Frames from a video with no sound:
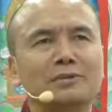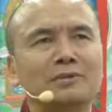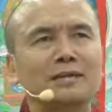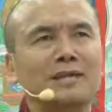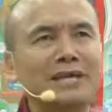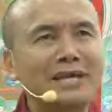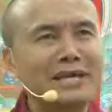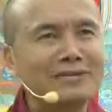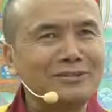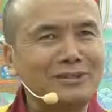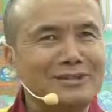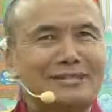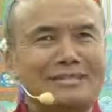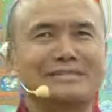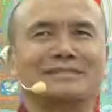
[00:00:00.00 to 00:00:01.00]
the
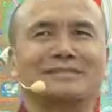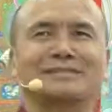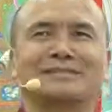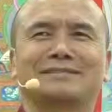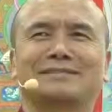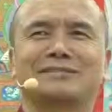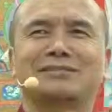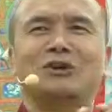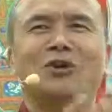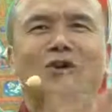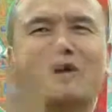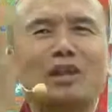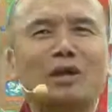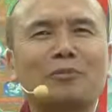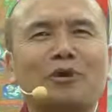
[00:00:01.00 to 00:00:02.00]
ignorance.
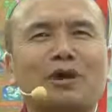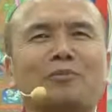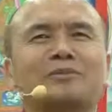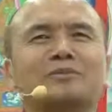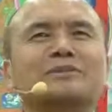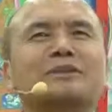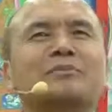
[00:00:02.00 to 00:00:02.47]
All our problems,